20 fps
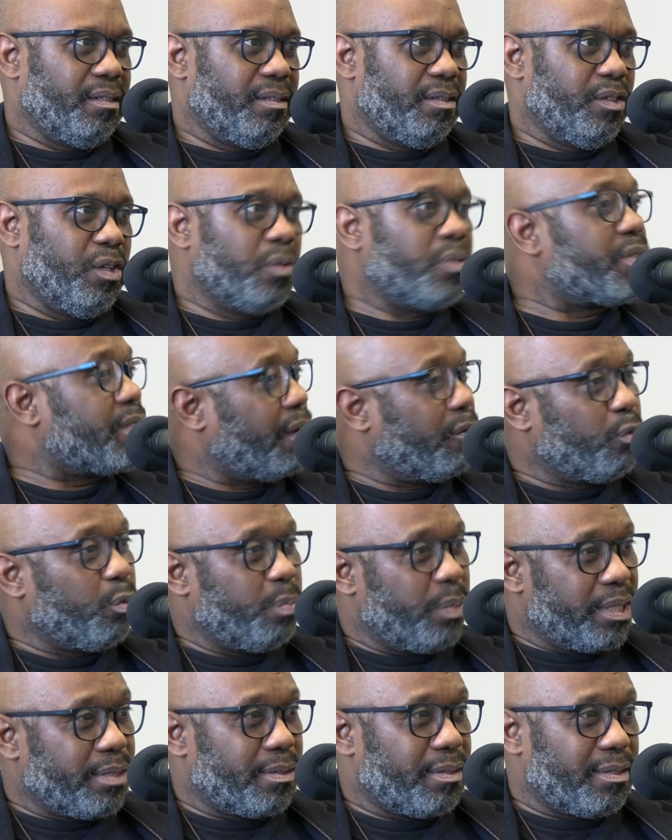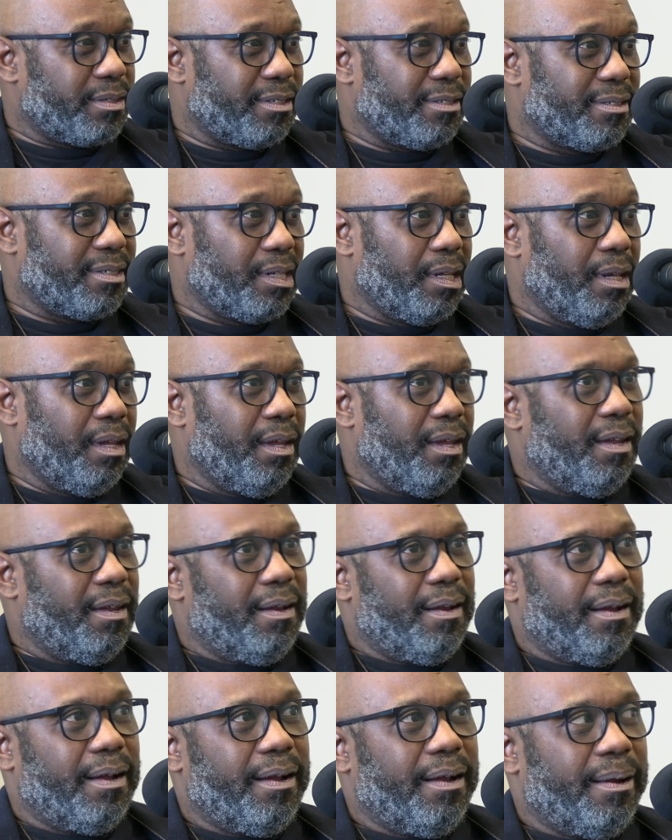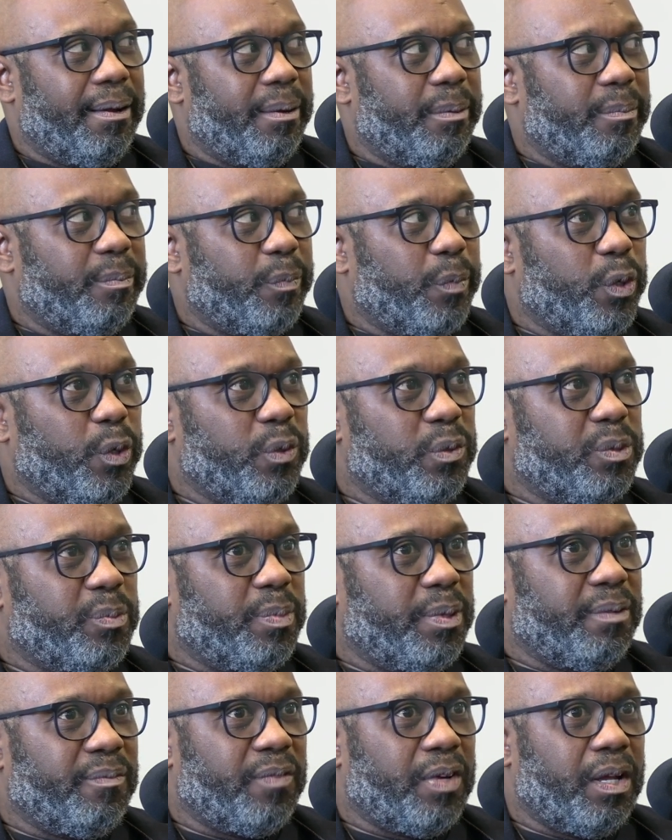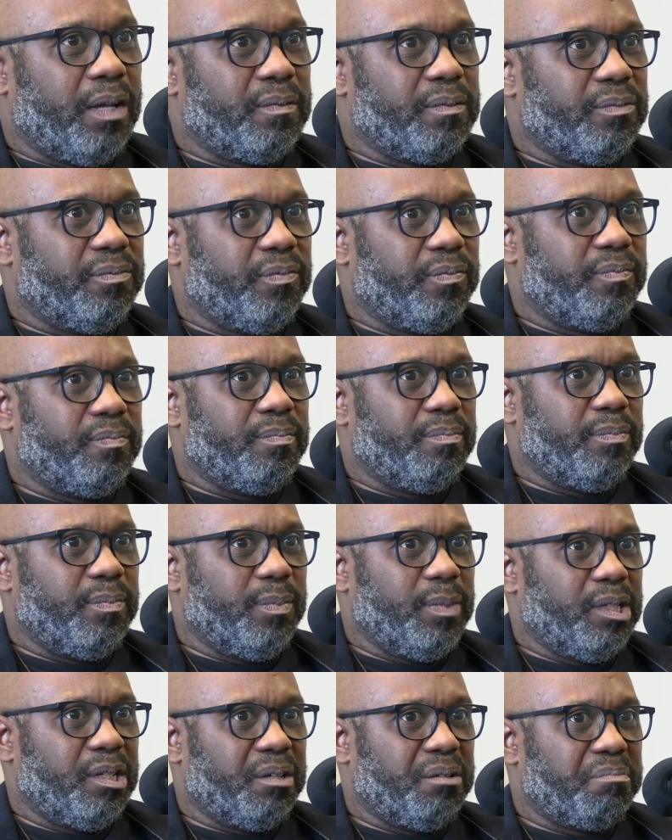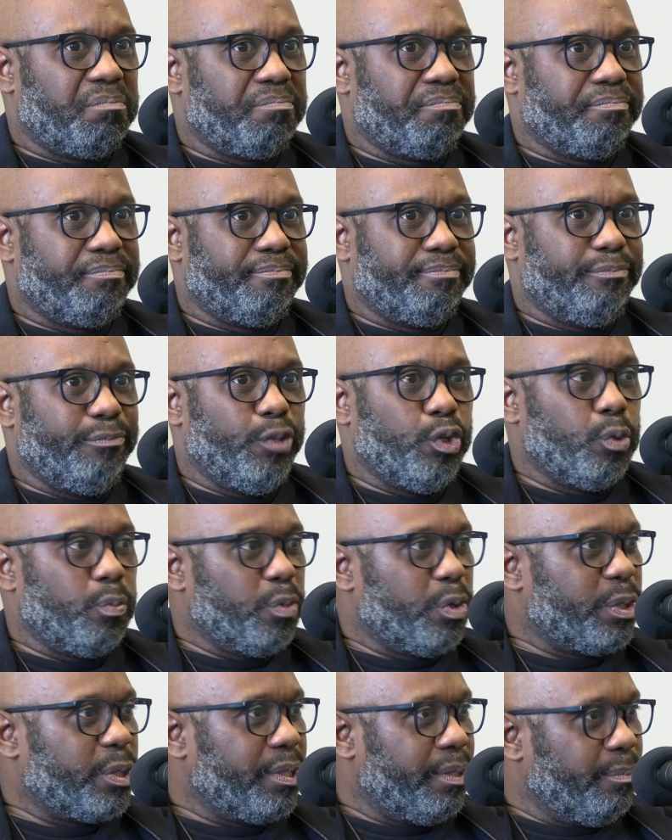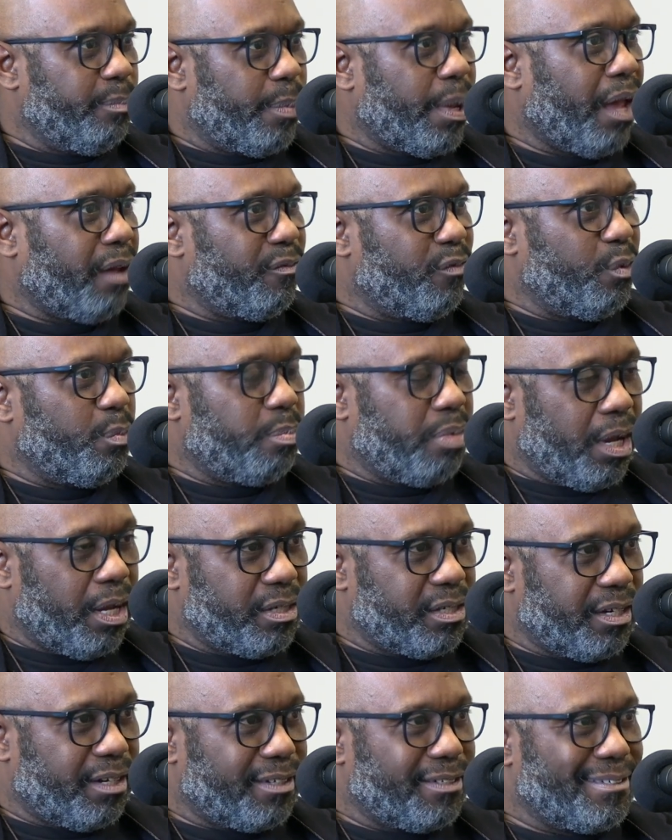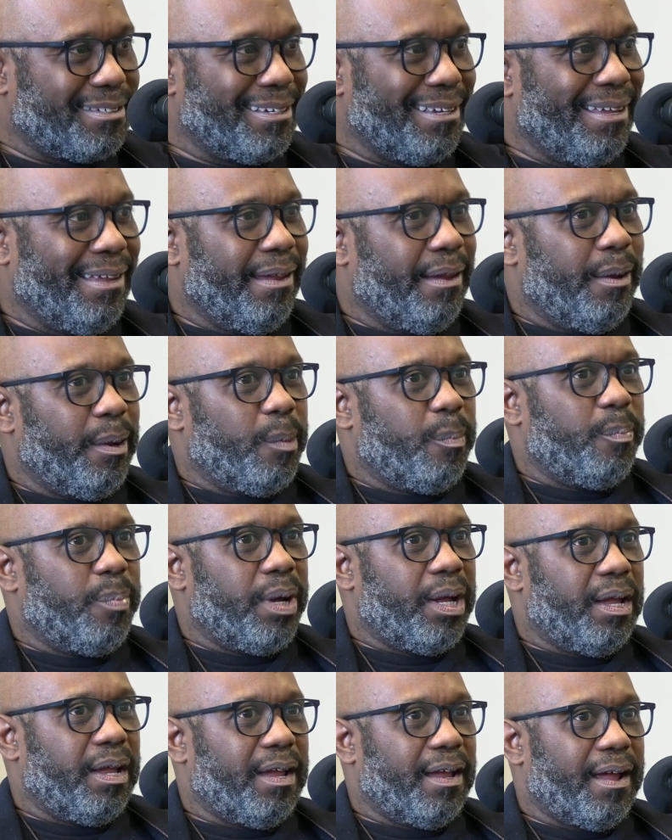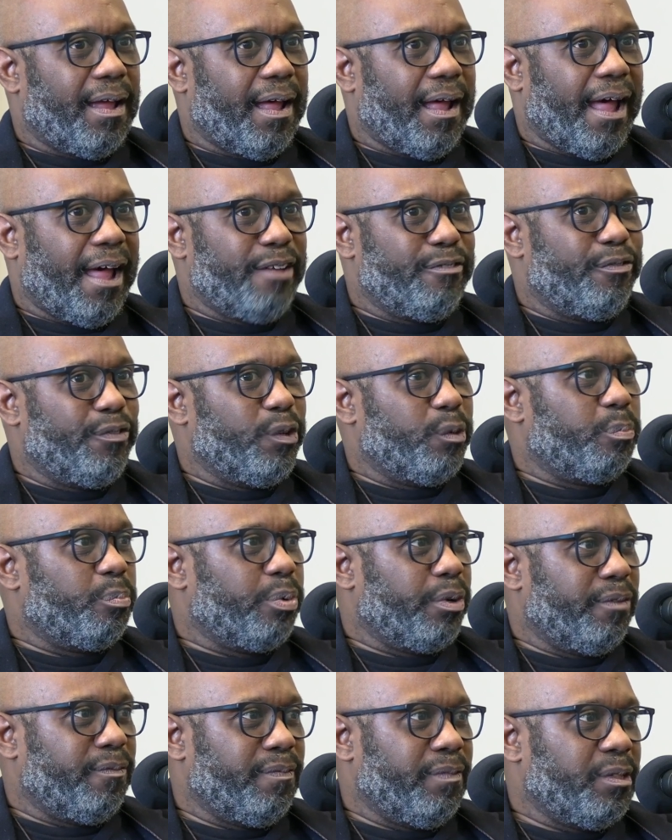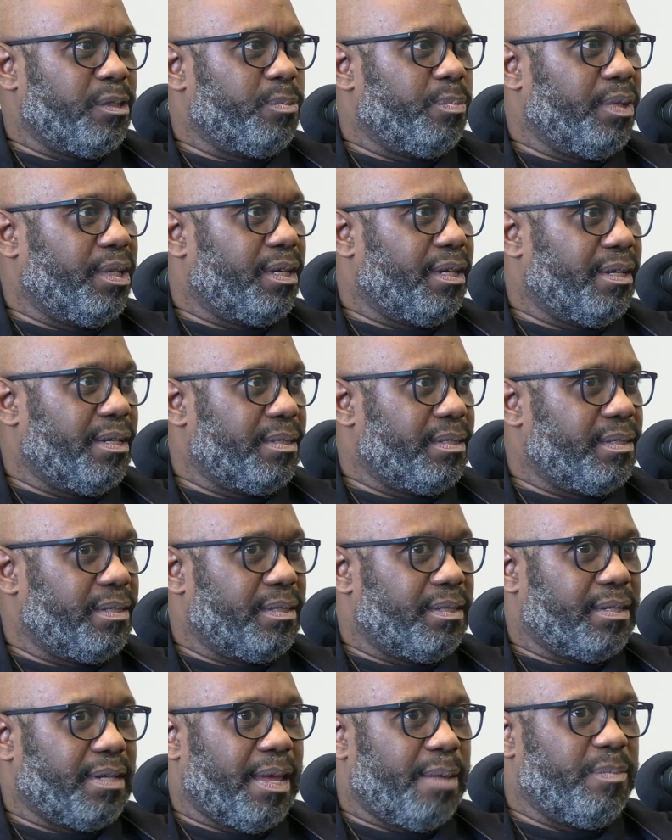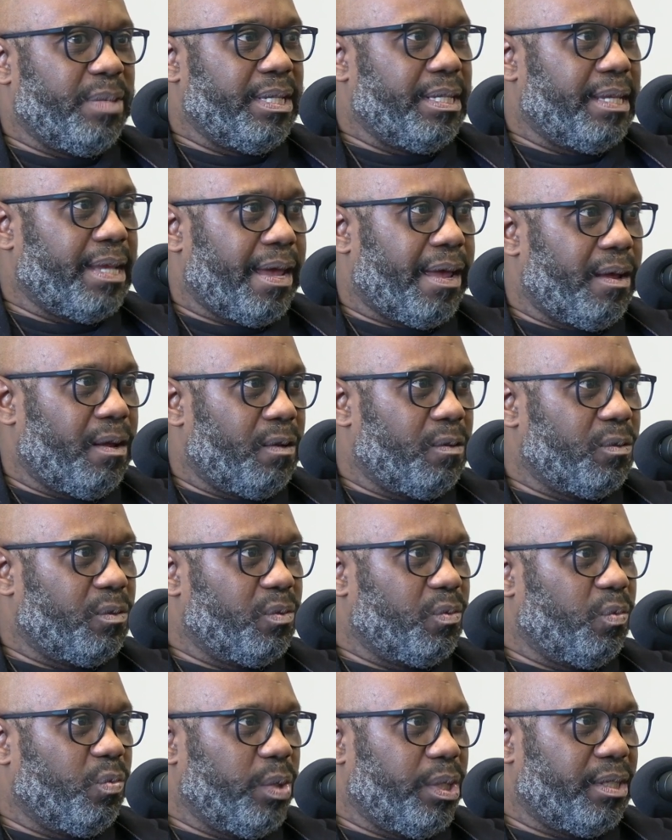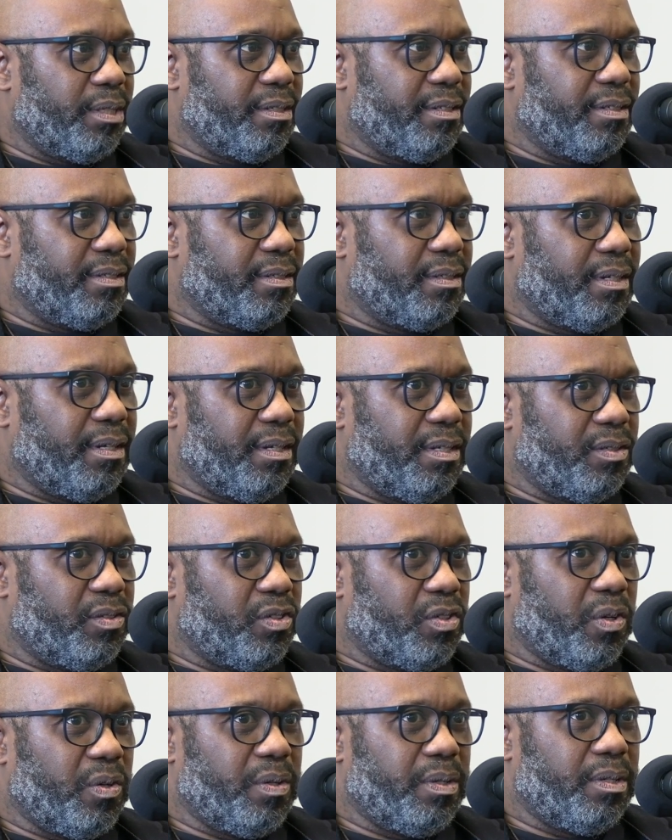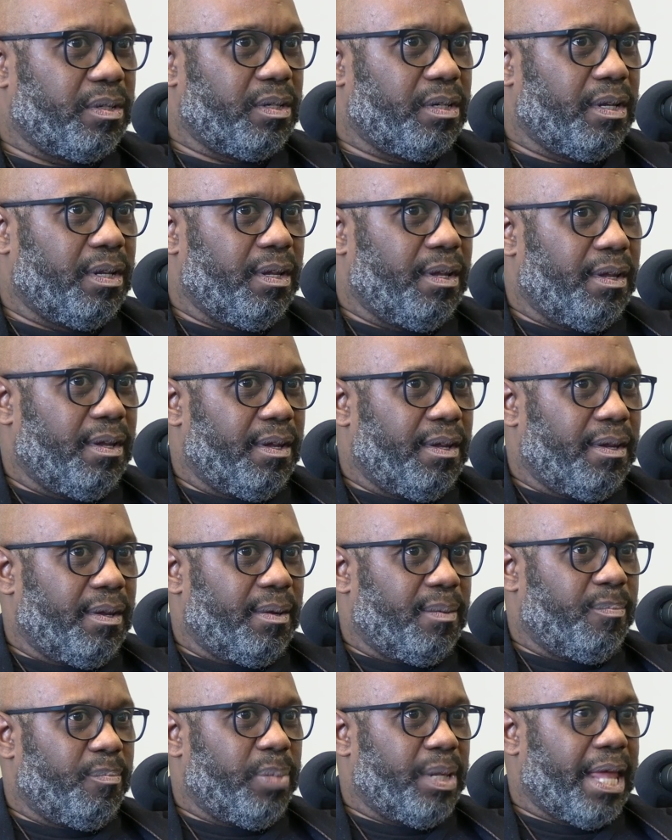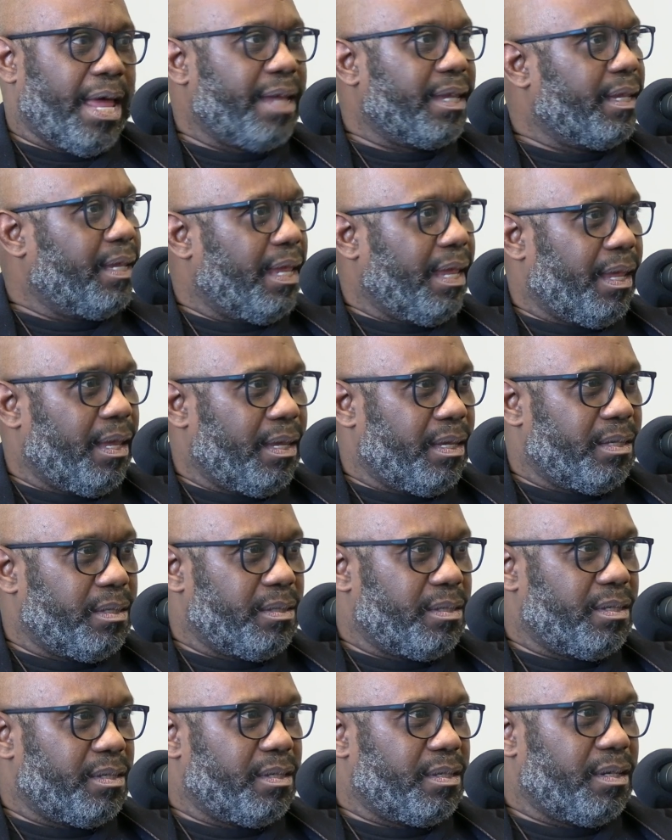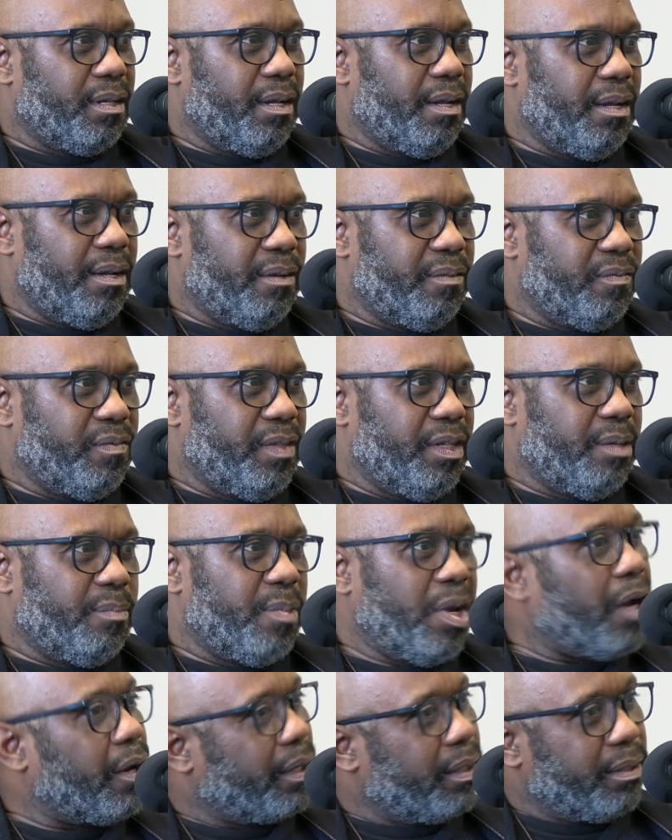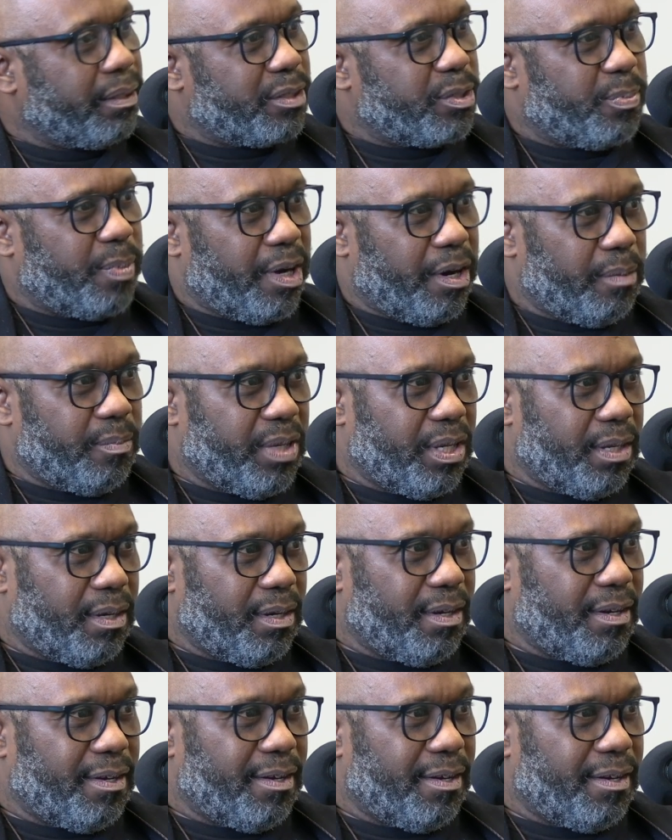you know, several businesses, who's been involved in, you know, numerous impactful projects. But I feel privileged because I'm endowed with a certain Black gaze of the American experiment.